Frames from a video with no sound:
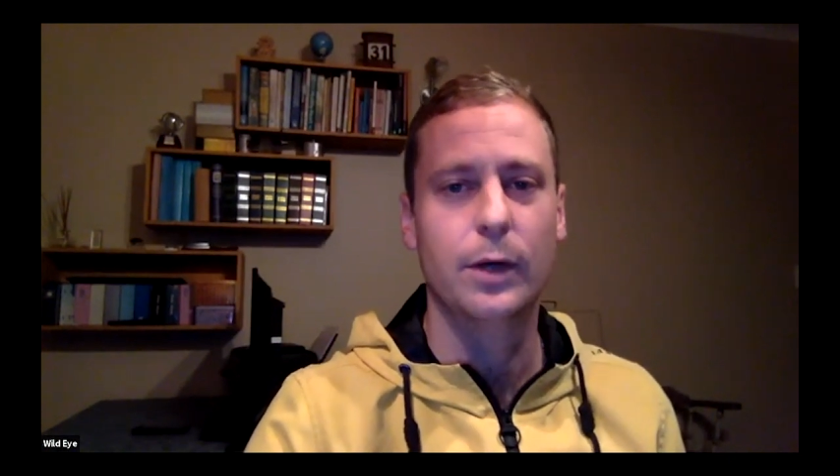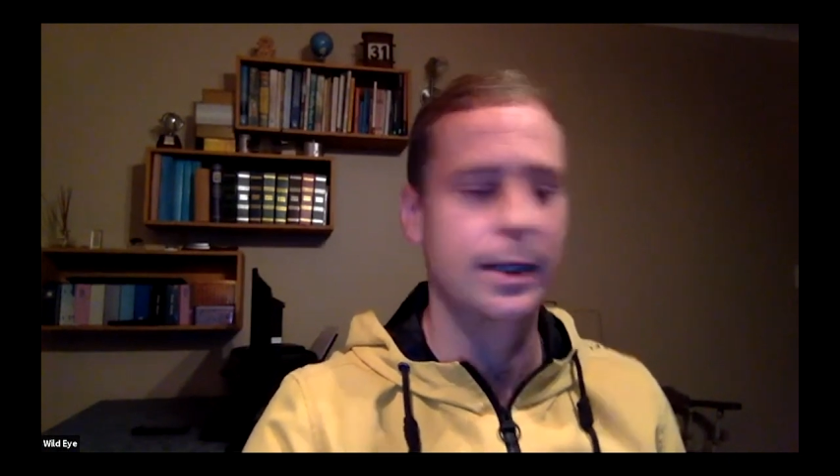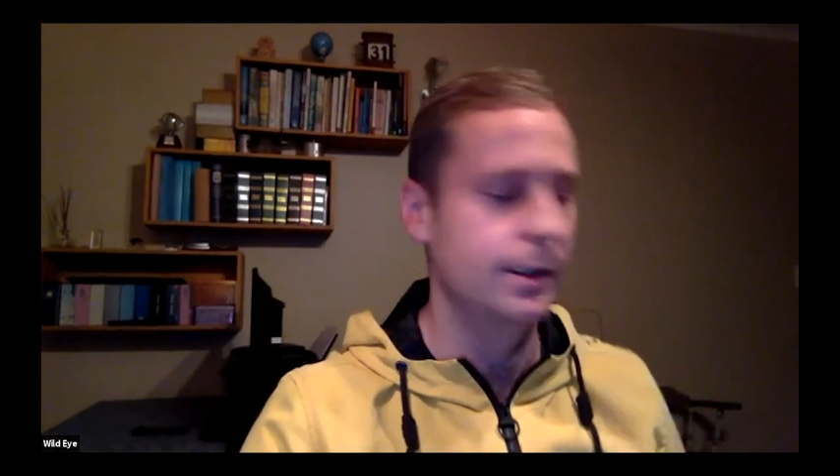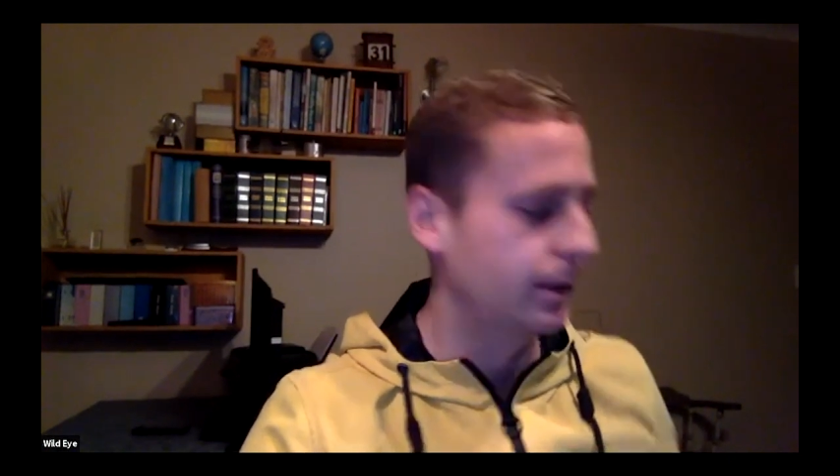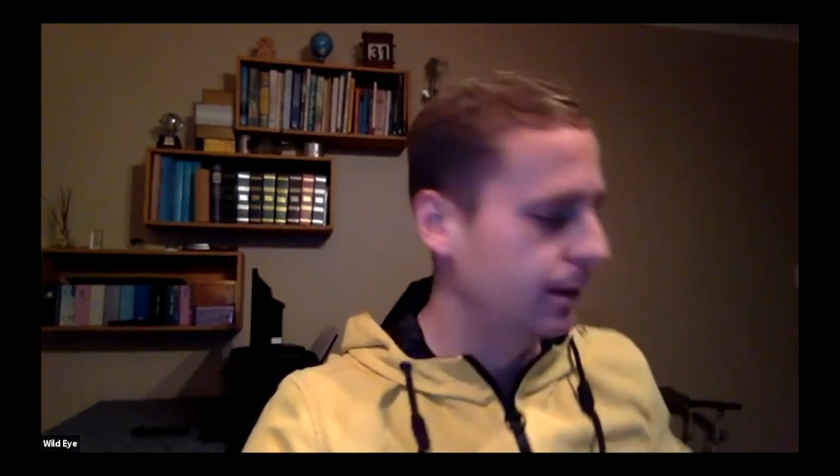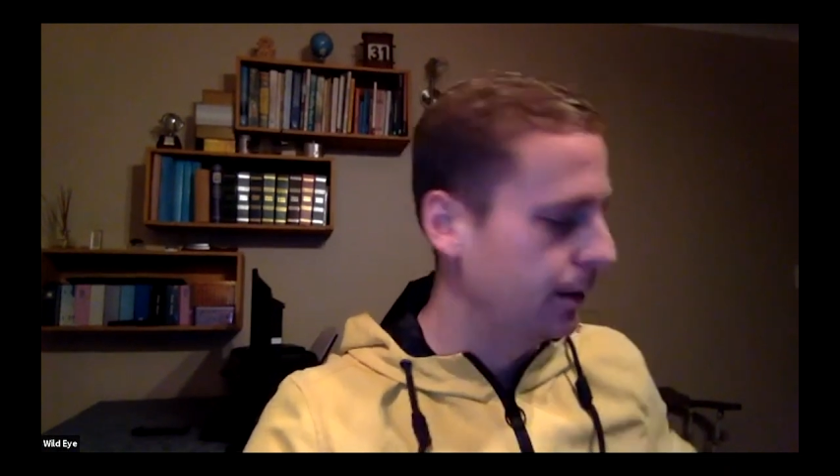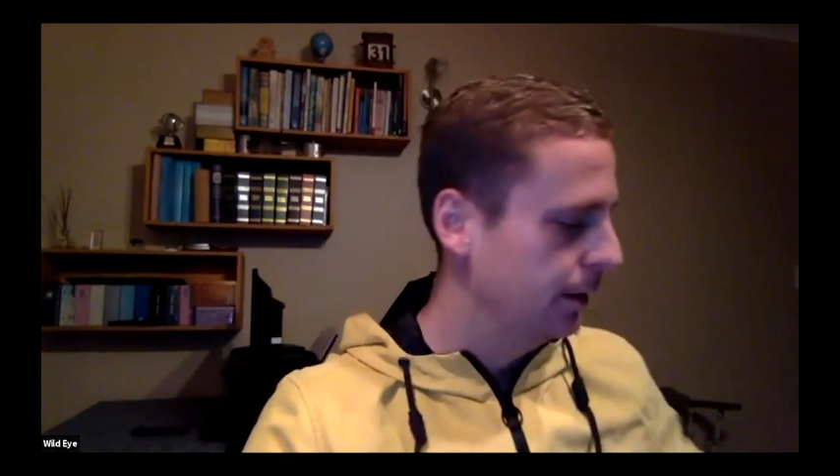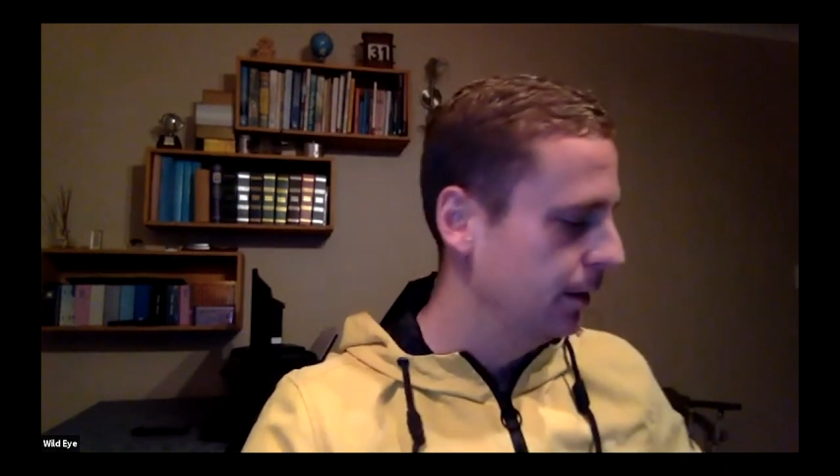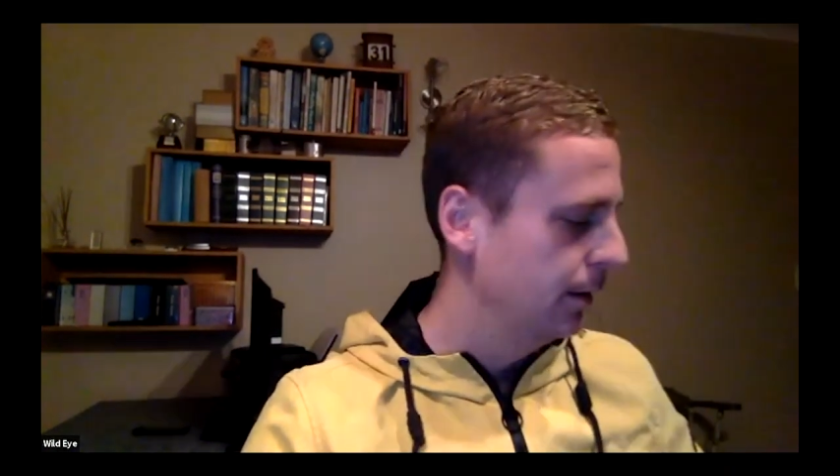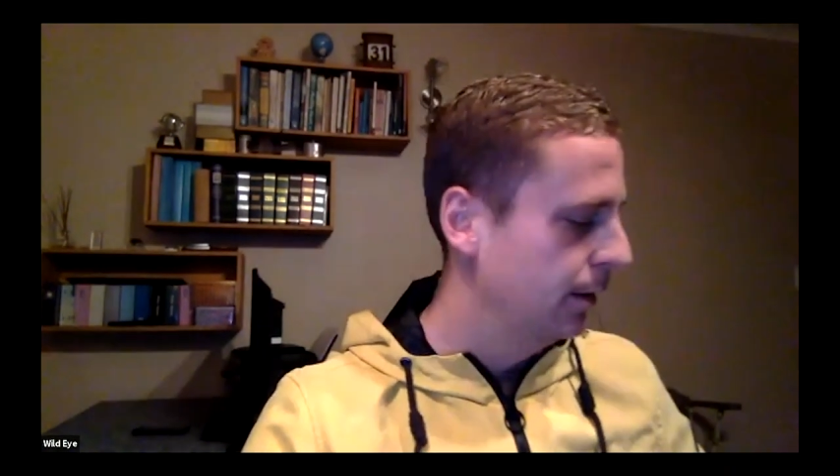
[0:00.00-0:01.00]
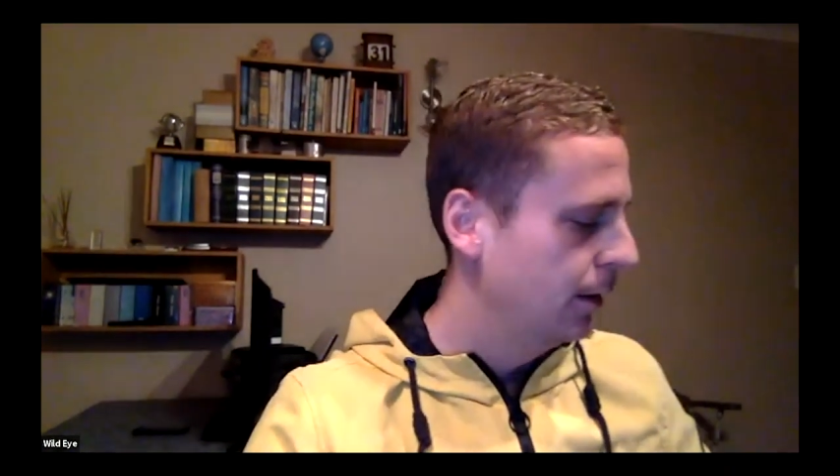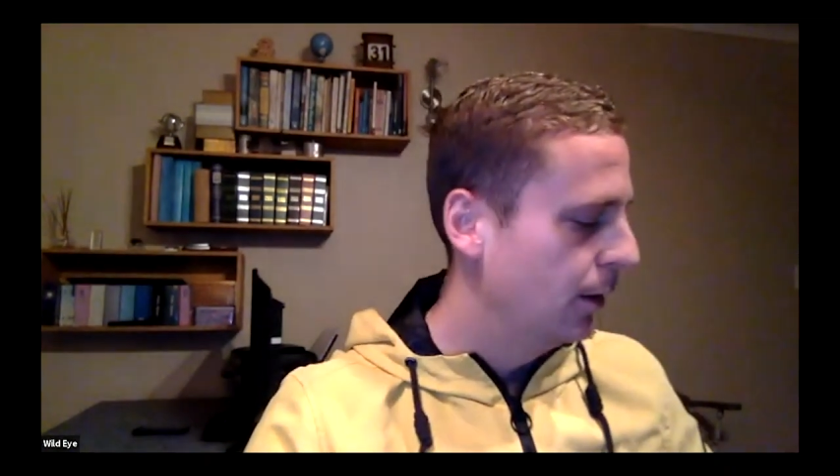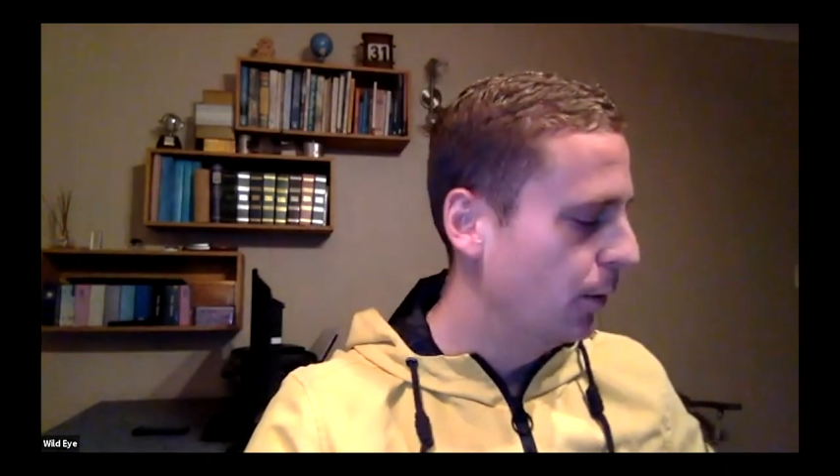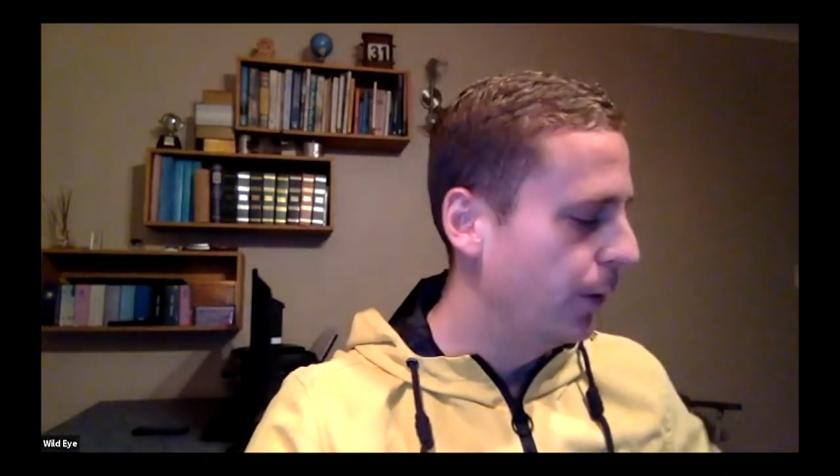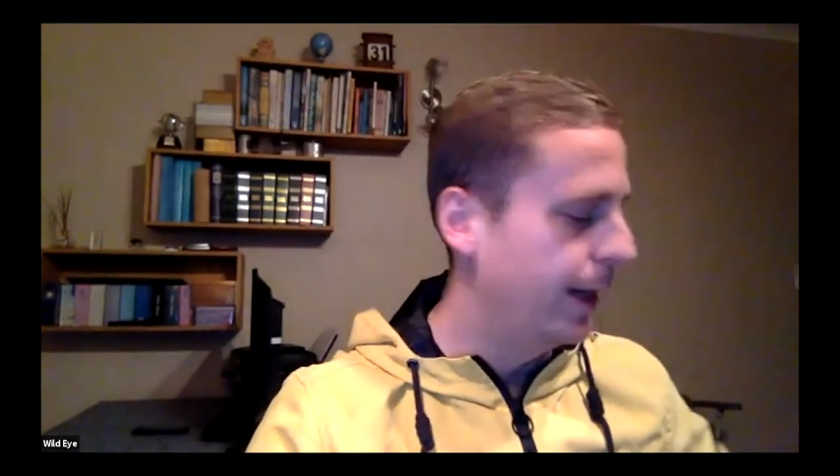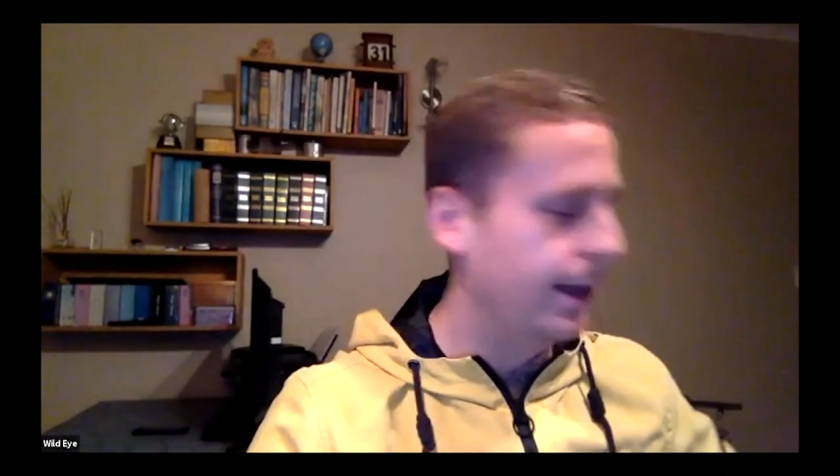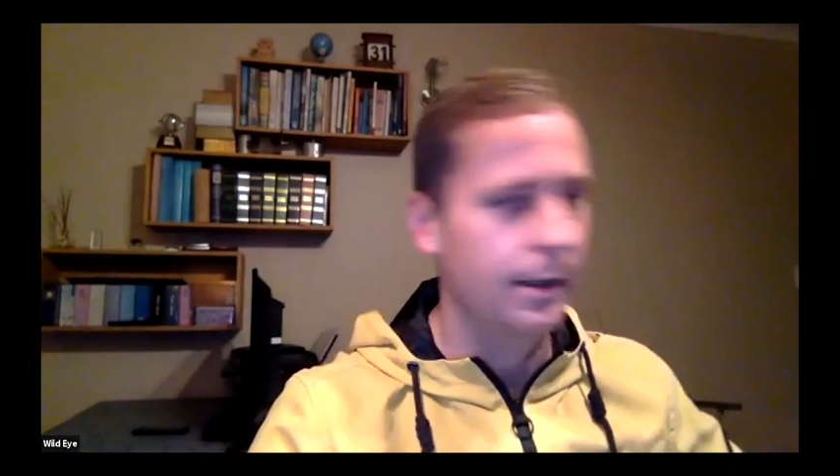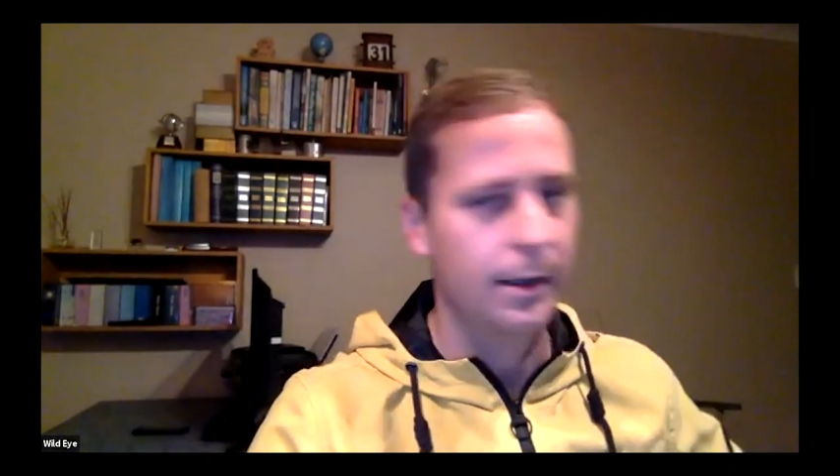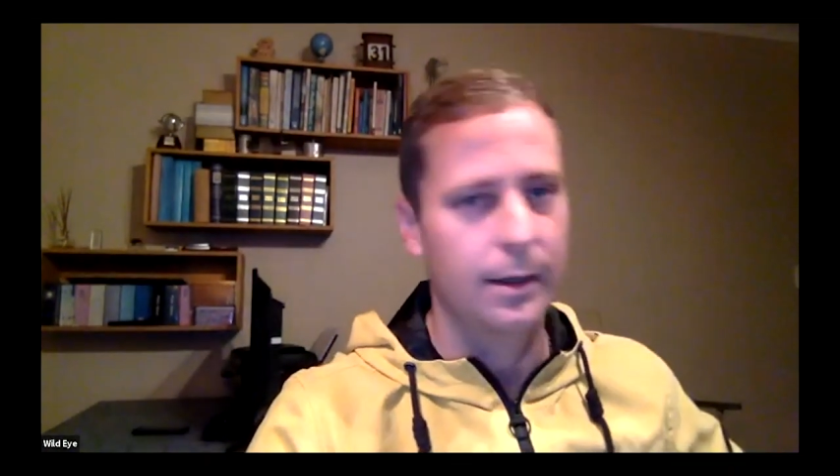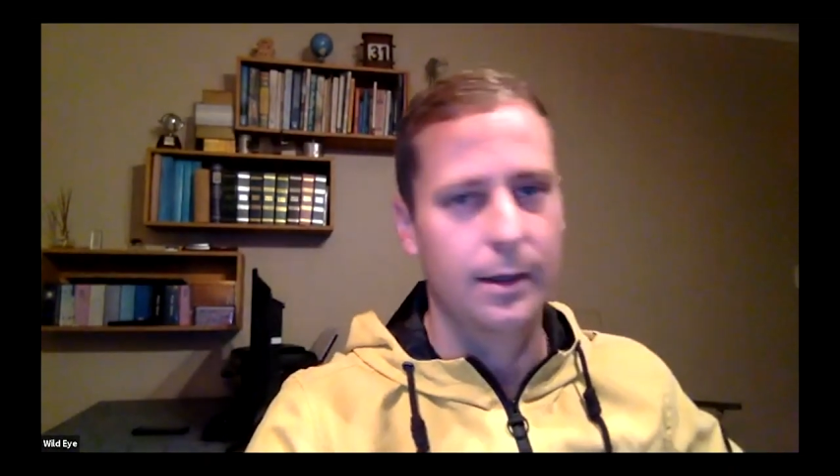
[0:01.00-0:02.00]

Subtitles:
is when